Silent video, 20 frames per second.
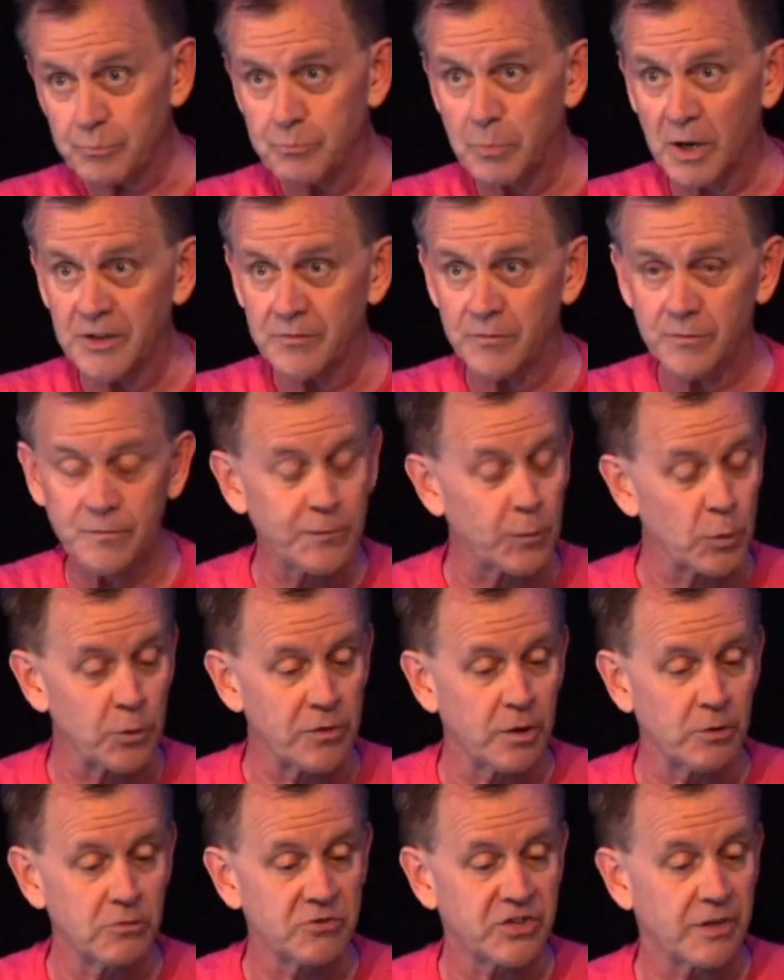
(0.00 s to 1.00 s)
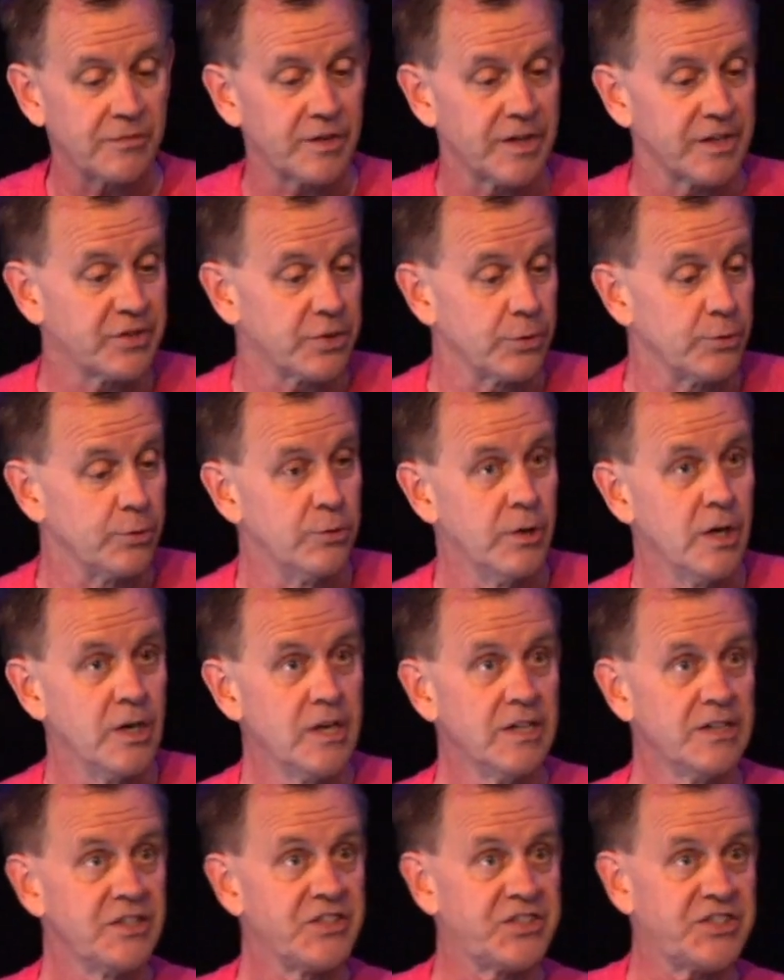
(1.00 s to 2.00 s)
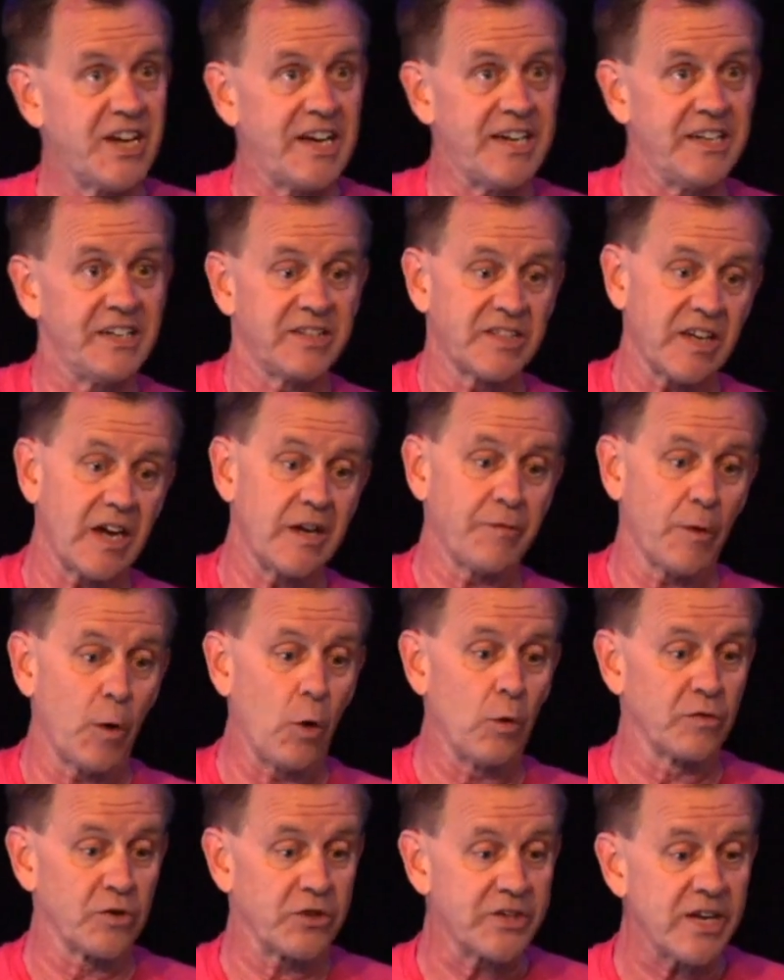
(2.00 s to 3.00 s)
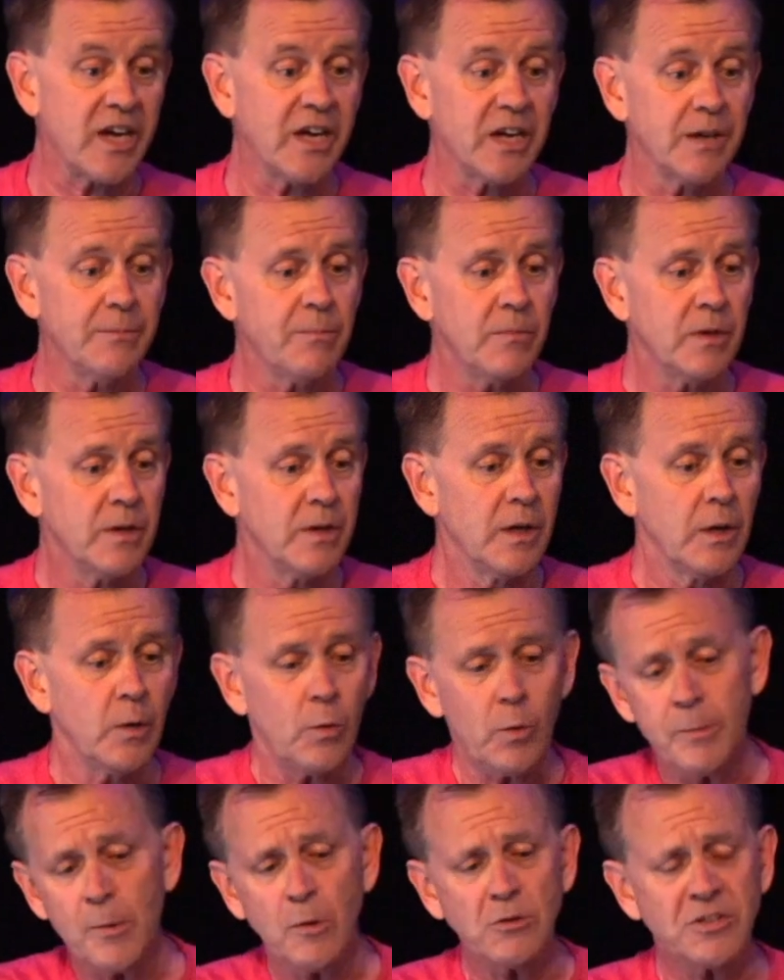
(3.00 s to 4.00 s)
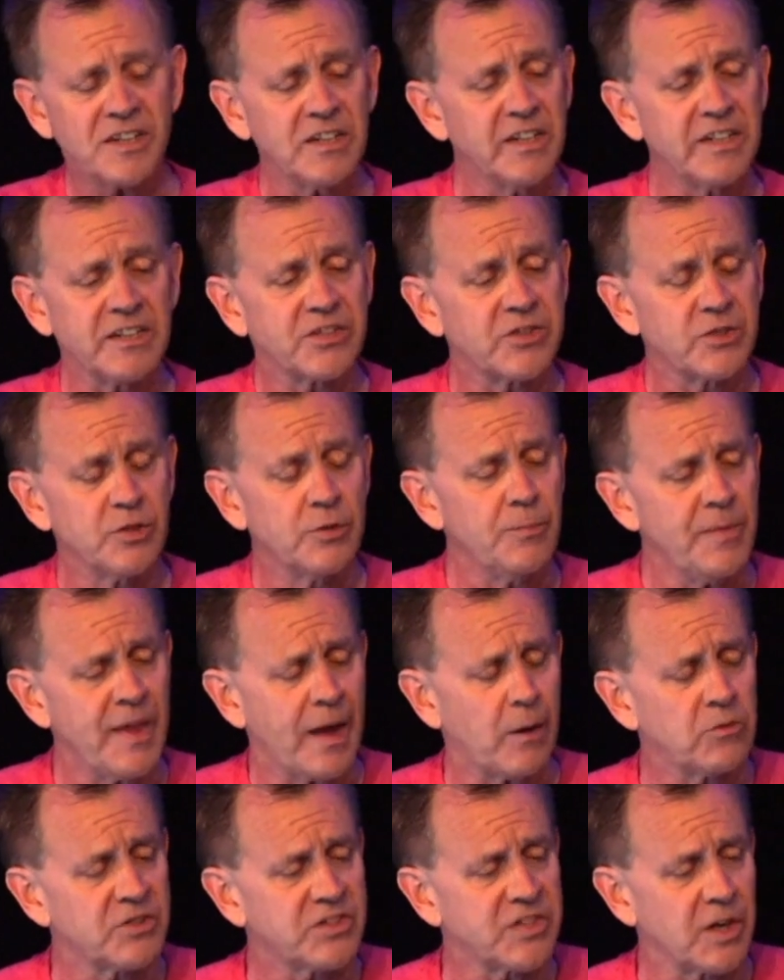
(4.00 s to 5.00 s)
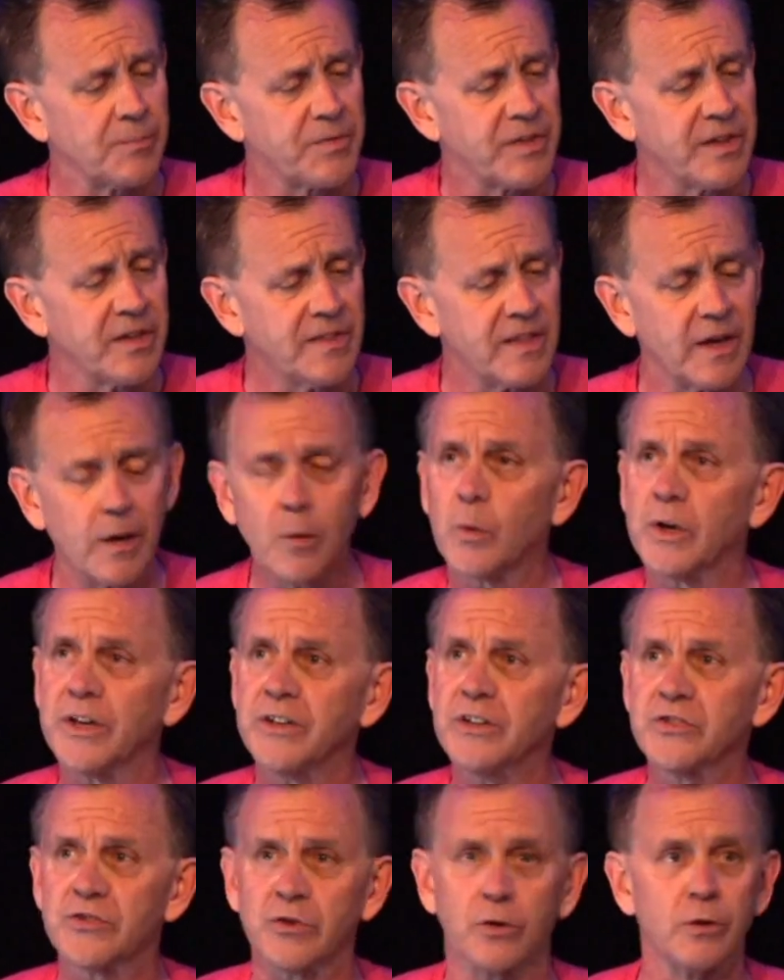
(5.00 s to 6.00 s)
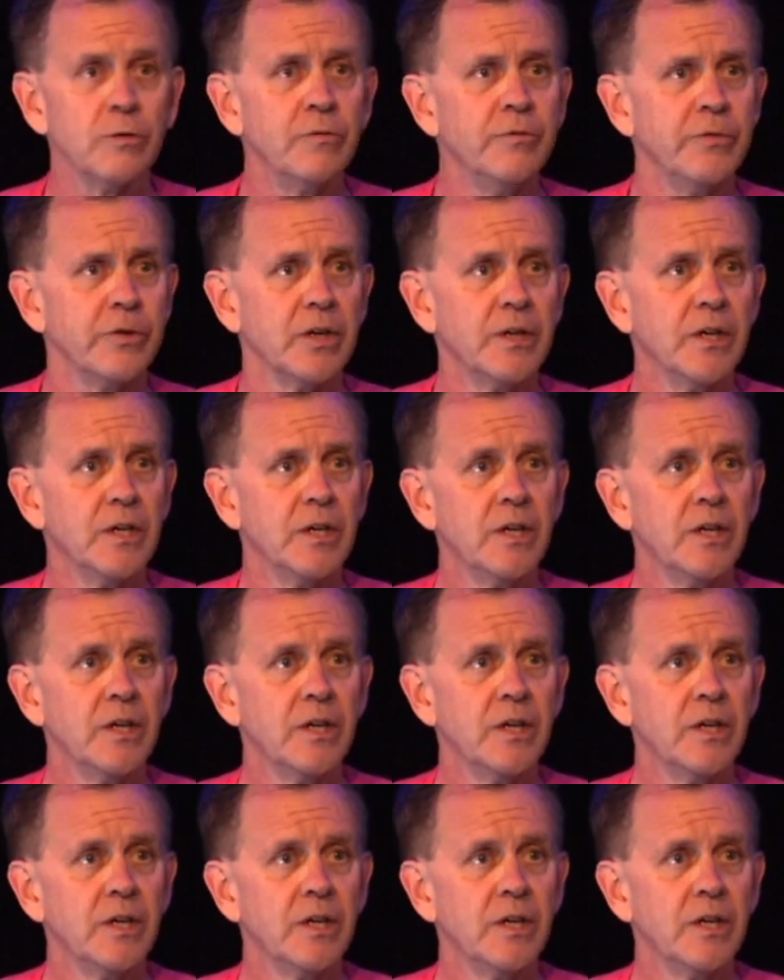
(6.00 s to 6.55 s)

But for those of us who stayed safe over time, we mostly assumed that was something that we deserved.